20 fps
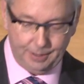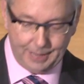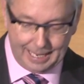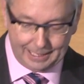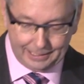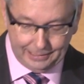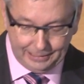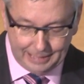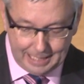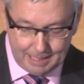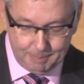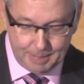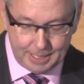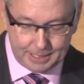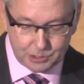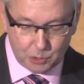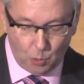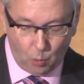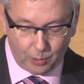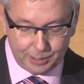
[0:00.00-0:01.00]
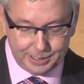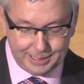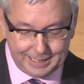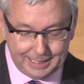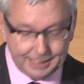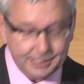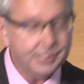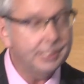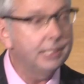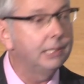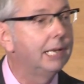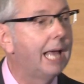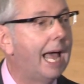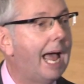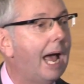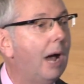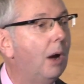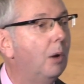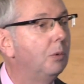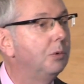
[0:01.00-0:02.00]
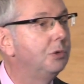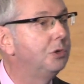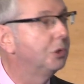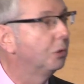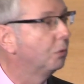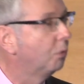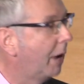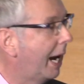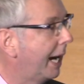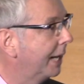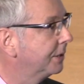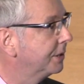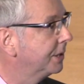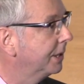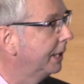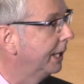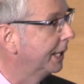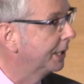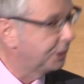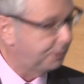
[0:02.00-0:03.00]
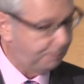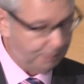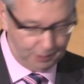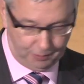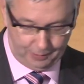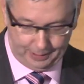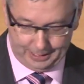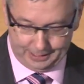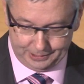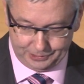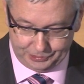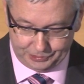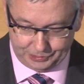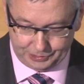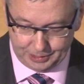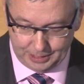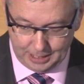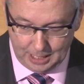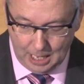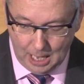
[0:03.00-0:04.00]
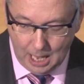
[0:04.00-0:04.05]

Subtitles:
that limit or disallow direct experience.